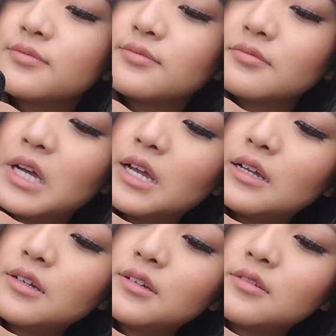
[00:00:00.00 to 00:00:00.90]
but
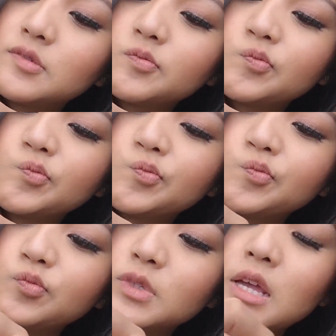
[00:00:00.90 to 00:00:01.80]

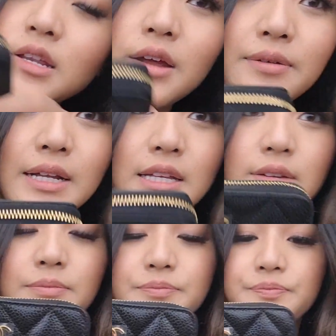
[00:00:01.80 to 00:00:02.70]
not really.
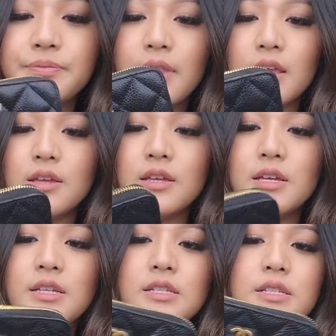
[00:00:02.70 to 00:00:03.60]

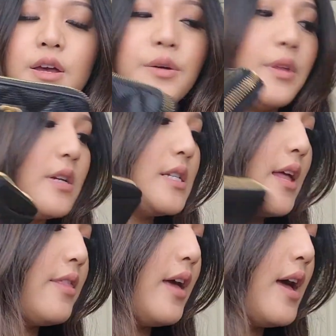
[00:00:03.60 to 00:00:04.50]
So there's
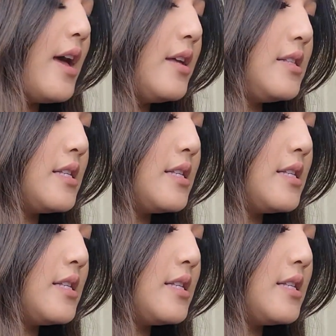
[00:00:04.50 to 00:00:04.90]
that,